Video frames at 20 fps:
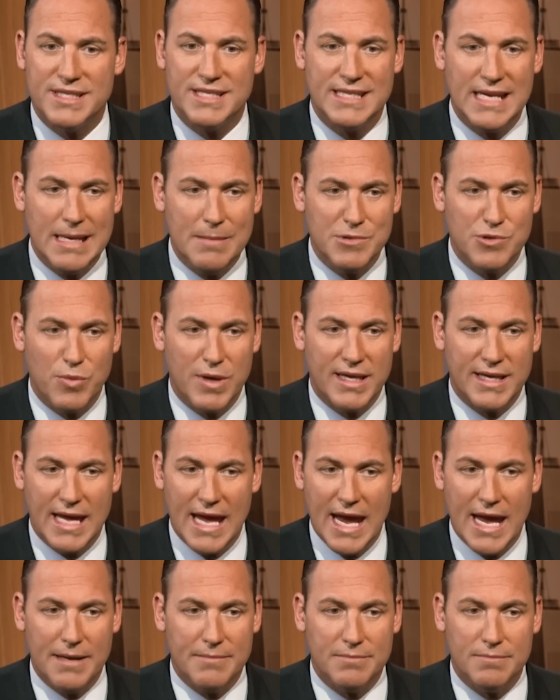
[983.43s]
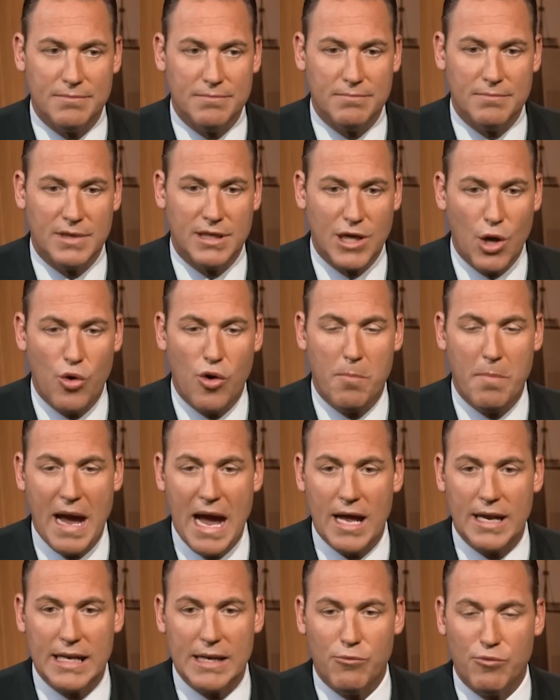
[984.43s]
It seems we can't go
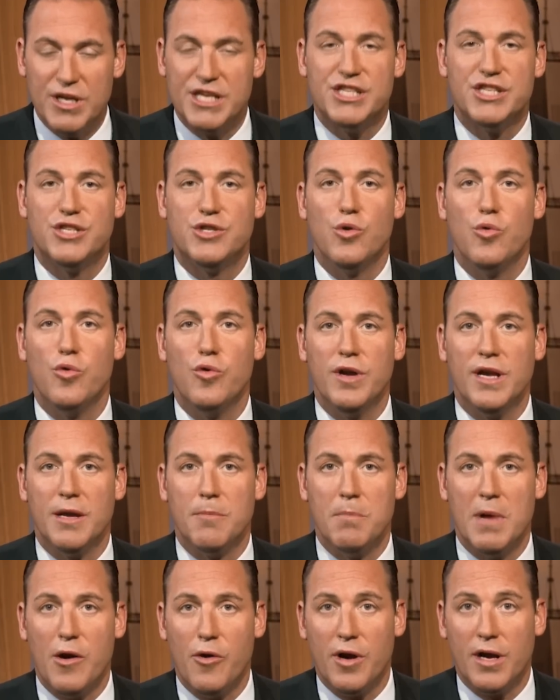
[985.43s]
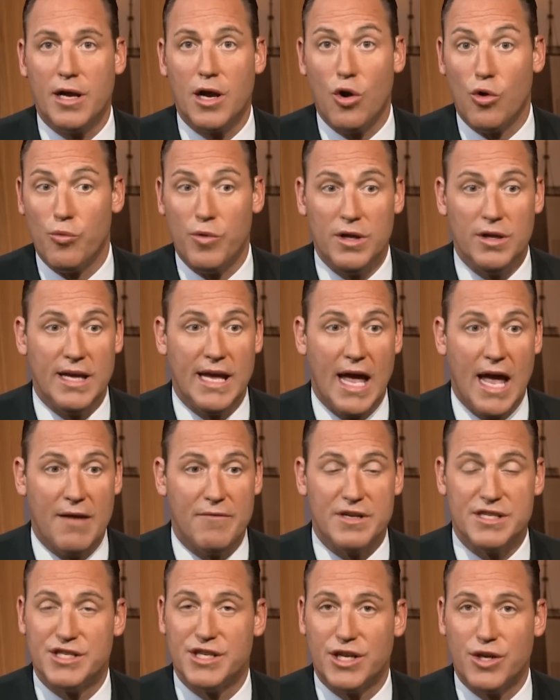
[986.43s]
about restoring America or really
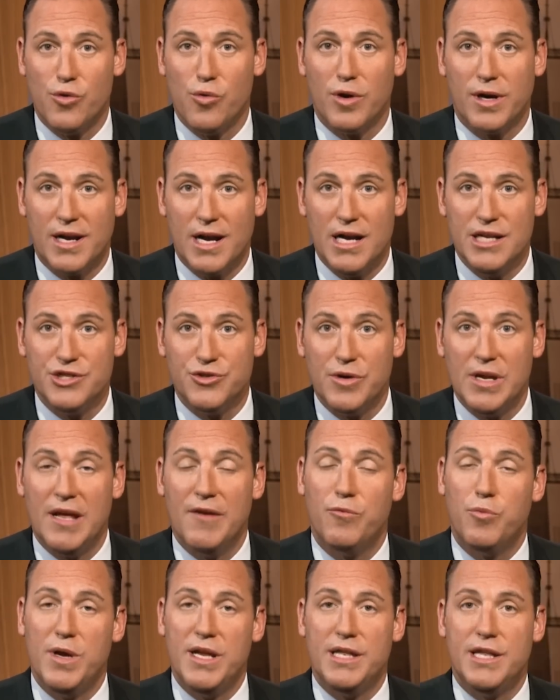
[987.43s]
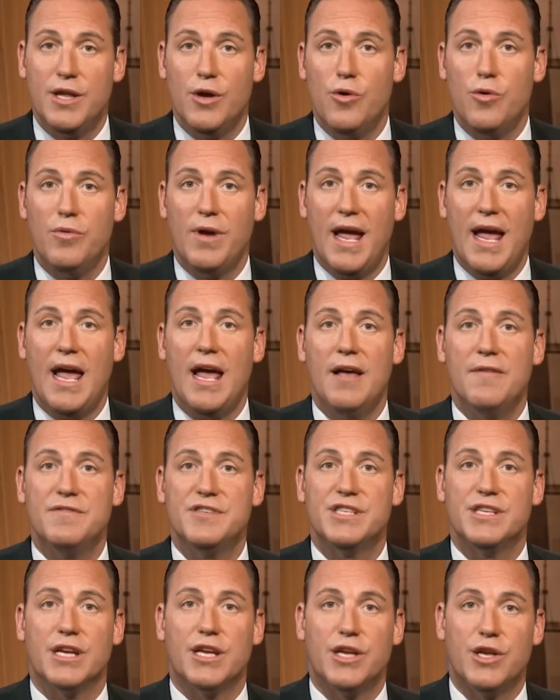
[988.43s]
have a secure country if we don't
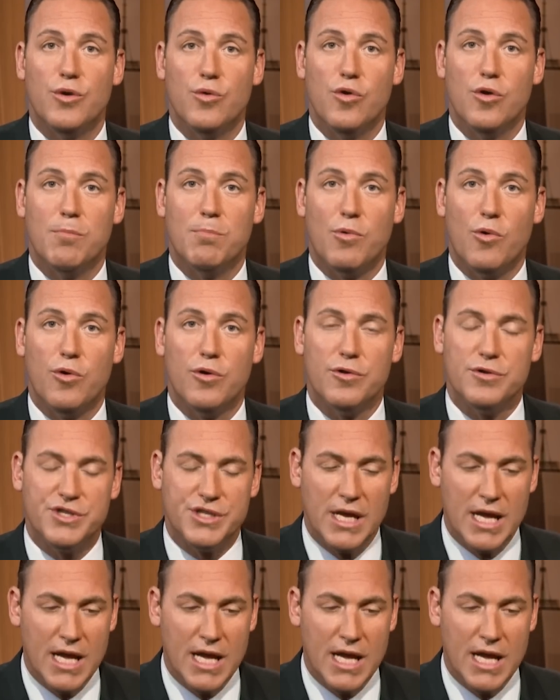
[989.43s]
have secure borders.